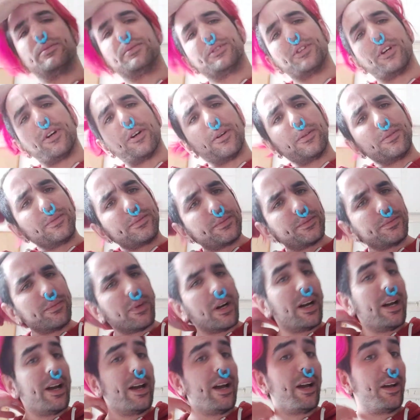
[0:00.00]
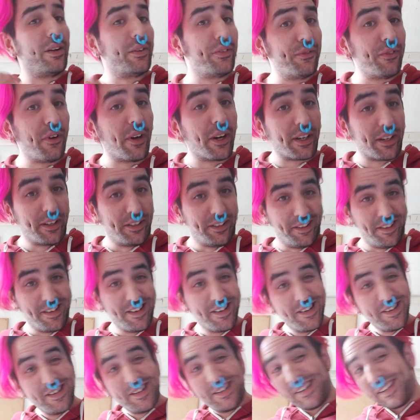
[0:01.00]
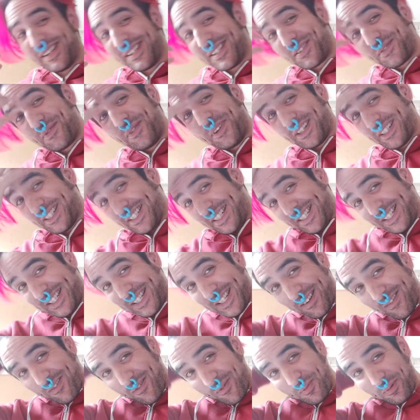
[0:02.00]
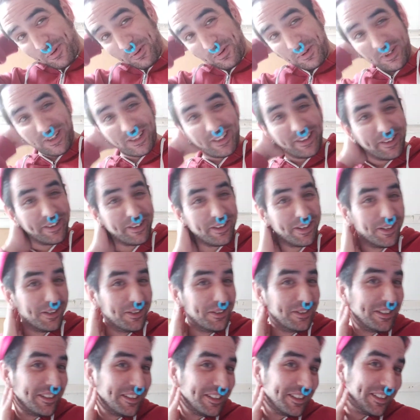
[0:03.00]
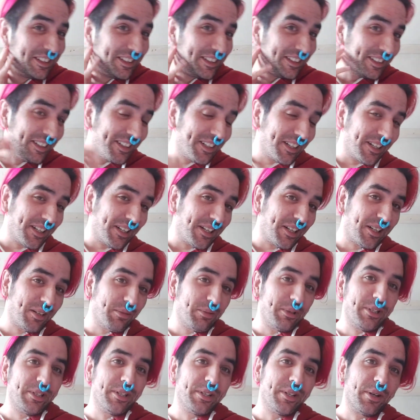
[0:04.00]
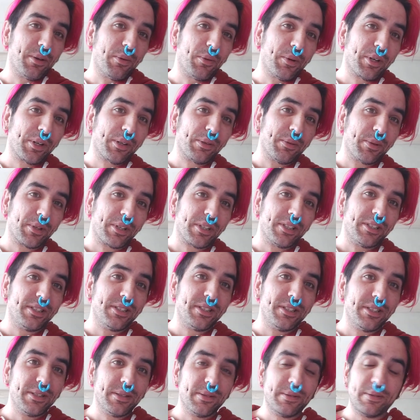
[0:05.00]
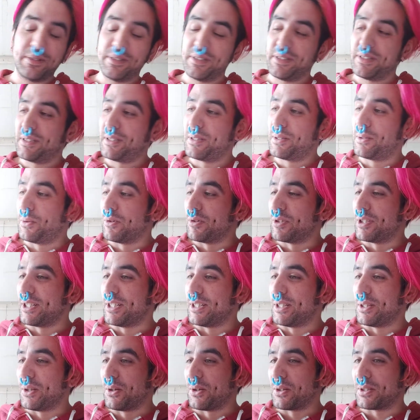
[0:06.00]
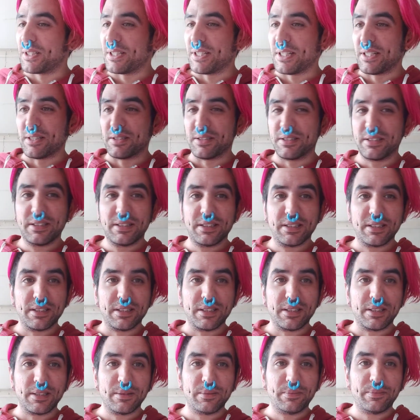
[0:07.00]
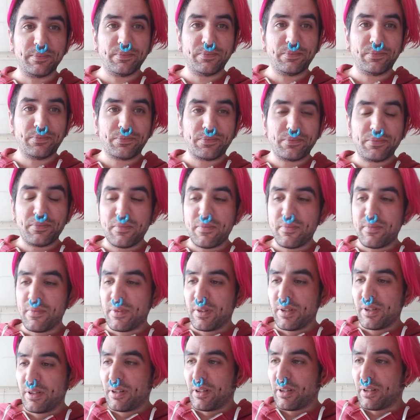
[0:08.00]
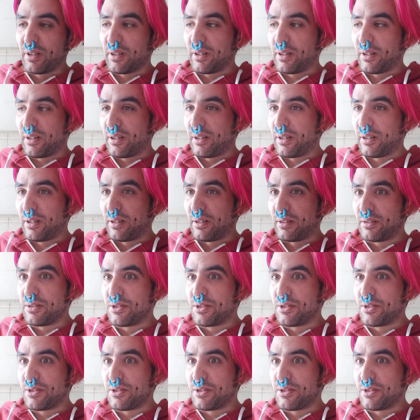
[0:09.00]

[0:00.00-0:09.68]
so my hair is it's fucking terrible. I know, but you know what can you do? Quarantine lockdown, you know.